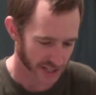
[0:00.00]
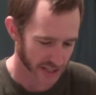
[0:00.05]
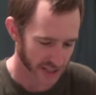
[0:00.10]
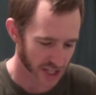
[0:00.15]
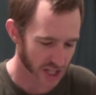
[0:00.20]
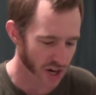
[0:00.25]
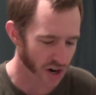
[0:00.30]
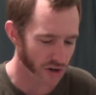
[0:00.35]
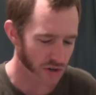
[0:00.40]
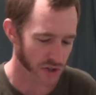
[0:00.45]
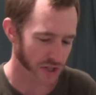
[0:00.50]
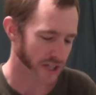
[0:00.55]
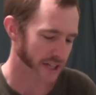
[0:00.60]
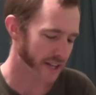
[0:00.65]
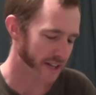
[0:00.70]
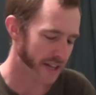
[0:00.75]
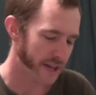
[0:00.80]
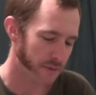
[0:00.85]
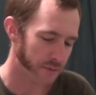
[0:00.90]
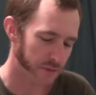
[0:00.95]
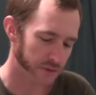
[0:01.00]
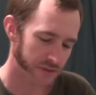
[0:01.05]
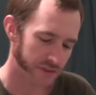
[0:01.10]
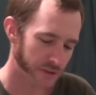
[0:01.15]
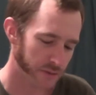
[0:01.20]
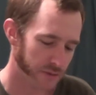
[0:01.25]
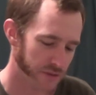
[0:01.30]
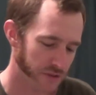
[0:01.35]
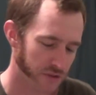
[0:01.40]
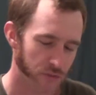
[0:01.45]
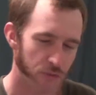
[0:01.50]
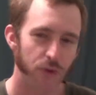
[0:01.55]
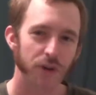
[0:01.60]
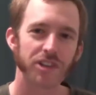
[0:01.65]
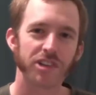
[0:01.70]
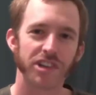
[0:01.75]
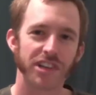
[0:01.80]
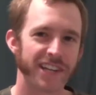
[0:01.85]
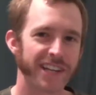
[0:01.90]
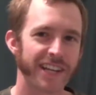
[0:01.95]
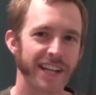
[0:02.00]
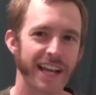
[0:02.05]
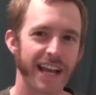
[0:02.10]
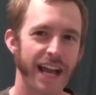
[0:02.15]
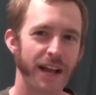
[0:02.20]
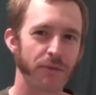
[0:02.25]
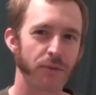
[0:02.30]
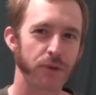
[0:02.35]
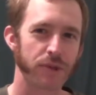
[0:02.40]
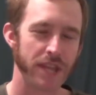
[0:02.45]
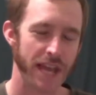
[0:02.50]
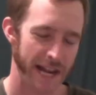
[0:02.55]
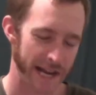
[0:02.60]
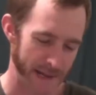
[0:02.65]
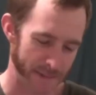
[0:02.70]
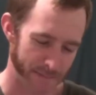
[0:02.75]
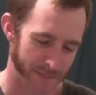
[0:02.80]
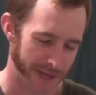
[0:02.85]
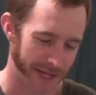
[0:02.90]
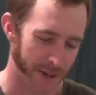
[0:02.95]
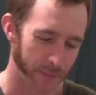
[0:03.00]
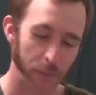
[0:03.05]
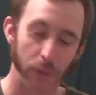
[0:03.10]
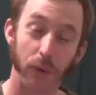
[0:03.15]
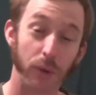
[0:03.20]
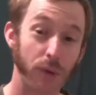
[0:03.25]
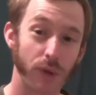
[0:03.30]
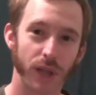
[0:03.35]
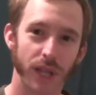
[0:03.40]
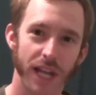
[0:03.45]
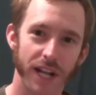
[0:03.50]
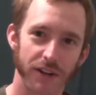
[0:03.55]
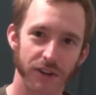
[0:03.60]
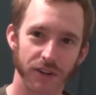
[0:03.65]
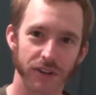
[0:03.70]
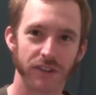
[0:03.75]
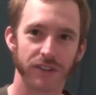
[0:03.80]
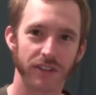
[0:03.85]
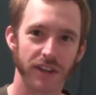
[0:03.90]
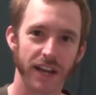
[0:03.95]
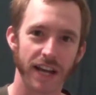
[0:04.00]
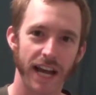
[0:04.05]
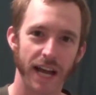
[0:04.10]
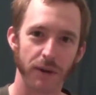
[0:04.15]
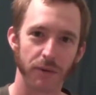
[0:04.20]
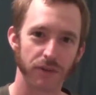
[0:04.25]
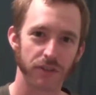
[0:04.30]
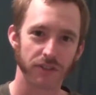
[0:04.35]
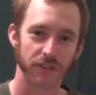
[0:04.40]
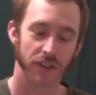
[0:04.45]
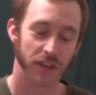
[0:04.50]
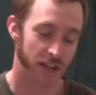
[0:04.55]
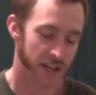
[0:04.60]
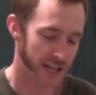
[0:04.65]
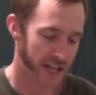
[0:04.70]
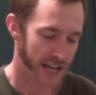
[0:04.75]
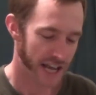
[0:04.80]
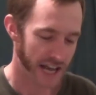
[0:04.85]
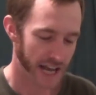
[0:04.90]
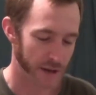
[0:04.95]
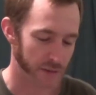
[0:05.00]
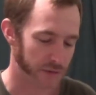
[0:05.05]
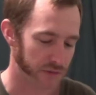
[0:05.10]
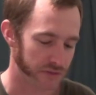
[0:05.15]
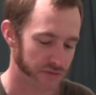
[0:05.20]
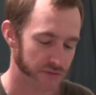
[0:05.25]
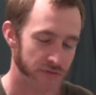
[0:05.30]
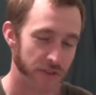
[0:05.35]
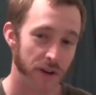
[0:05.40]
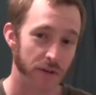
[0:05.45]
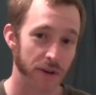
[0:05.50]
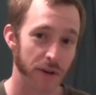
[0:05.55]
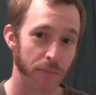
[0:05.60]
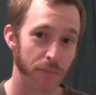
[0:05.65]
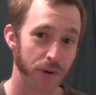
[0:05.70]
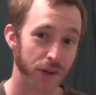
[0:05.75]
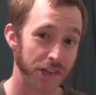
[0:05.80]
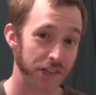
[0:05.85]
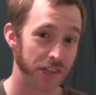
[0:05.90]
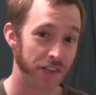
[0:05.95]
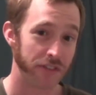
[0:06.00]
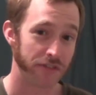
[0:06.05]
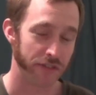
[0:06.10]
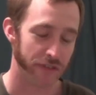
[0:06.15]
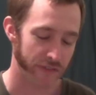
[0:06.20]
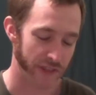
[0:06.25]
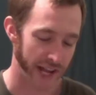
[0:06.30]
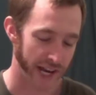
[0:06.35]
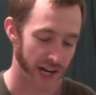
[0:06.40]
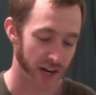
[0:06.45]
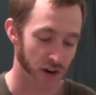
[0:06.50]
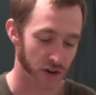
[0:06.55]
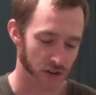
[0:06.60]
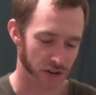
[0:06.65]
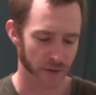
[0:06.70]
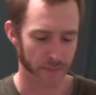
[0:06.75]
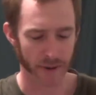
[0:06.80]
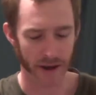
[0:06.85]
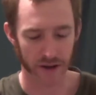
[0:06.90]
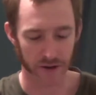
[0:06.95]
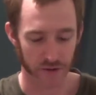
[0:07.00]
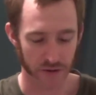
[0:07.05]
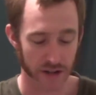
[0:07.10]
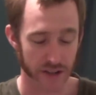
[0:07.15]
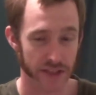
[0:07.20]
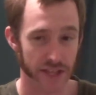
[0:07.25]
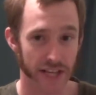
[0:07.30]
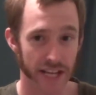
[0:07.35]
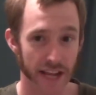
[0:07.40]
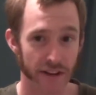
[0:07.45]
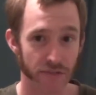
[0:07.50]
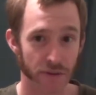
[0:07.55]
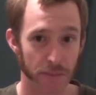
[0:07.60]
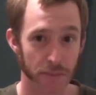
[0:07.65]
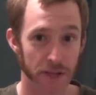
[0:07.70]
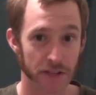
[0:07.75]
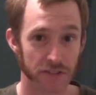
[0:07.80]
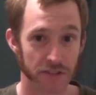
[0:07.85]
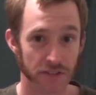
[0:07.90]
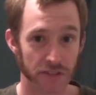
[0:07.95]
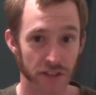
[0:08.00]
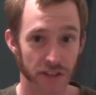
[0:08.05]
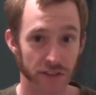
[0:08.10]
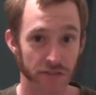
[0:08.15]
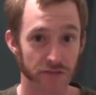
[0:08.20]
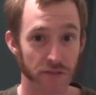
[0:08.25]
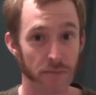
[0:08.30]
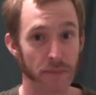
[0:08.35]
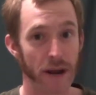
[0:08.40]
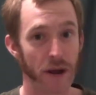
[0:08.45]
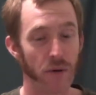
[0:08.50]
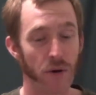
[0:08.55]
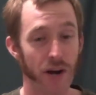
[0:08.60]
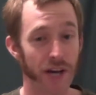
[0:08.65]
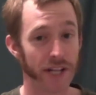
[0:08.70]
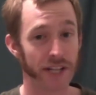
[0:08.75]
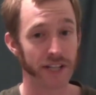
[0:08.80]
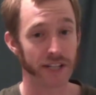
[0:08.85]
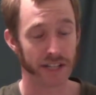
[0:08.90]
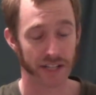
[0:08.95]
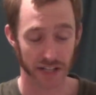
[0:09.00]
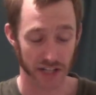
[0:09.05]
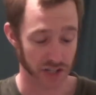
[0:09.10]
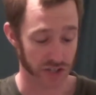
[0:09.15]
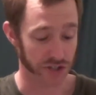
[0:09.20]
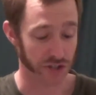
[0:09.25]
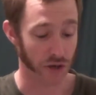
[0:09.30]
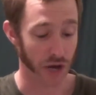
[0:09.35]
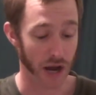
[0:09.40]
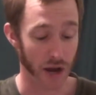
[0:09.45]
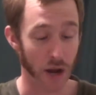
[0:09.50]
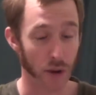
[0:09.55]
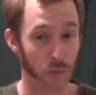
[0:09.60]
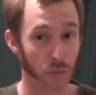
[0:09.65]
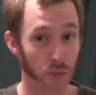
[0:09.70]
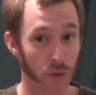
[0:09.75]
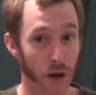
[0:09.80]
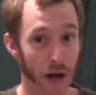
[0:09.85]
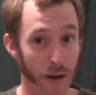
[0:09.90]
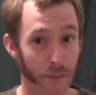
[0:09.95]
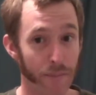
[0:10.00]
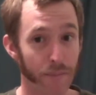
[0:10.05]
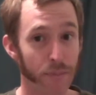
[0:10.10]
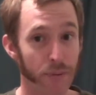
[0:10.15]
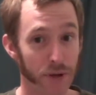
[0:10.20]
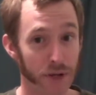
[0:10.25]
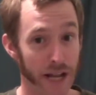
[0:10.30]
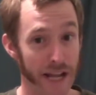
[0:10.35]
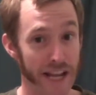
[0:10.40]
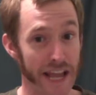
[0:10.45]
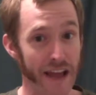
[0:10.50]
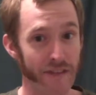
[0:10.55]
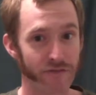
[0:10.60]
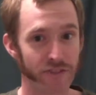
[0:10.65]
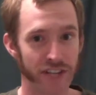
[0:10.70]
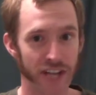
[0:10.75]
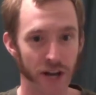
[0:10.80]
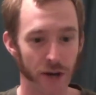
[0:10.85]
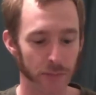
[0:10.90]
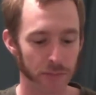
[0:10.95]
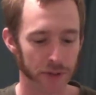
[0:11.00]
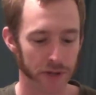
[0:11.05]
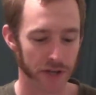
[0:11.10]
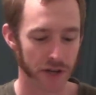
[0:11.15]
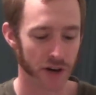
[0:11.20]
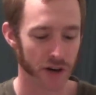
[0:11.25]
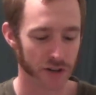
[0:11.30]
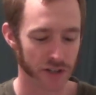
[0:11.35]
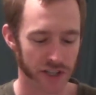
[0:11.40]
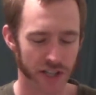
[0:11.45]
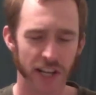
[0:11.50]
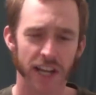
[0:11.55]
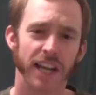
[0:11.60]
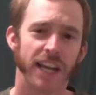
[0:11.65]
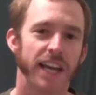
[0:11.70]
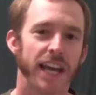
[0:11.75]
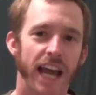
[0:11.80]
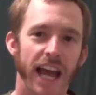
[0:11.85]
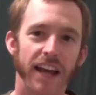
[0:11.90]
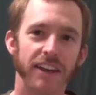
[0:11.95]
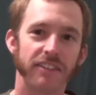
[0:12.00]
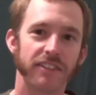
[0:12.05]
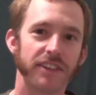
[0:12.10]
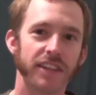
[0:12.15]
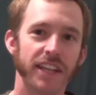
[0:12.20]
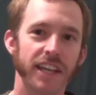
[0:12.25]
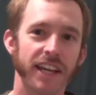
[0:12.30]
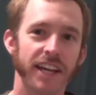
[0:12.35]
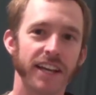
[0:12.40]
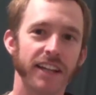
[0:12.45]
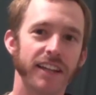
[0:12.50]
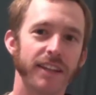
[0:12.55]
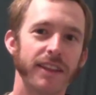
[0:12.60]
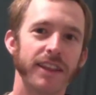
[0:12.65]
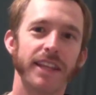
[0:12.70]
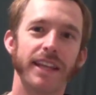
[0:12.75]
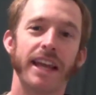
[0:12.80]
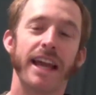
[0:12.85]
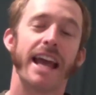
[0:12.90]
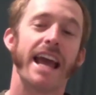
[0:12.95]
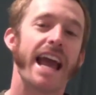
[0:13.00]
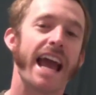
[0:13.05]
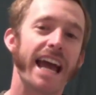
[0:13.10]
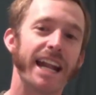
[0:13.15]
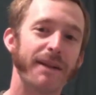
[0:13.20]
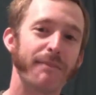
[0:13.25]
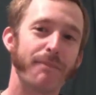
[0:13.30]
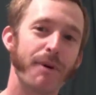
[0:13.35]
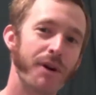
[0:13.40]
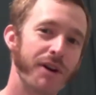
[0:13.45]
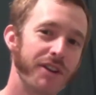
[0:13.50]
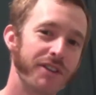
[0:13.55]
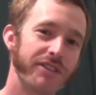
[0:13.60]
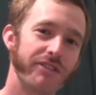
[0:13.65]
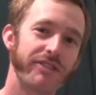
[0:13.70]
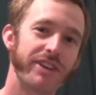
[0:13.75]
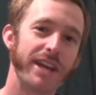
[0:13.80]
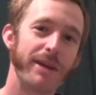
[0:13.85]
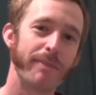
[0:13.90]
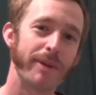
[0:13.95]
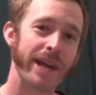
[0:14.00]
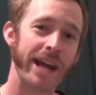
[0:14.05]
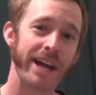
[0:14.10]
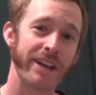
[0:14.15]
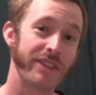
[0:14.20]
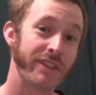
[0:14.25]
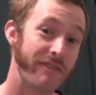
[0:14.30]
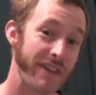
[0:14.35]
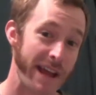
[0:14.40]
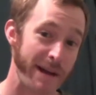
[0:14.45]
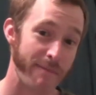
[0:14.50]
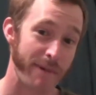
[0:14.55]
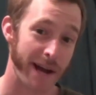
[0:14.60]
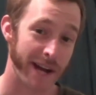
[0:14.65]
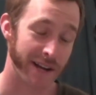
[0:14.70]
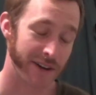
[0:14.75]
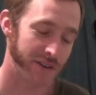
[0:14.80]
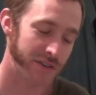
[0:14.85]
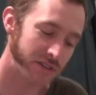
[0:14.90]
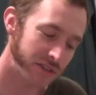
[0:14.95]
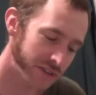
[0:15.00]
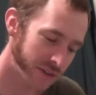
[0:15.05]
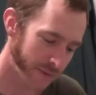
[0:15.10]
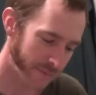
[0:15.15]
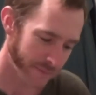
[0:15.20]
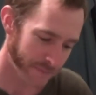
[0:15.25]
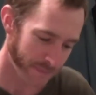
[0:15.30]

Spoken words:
The garlic, now it was enriching. I wrote that in big bold letters. I was very appreciative of that garlic powder. I think every pizza from now on, I'll put a hefty helping of garlic, has the added bonus of keeping out the vampires.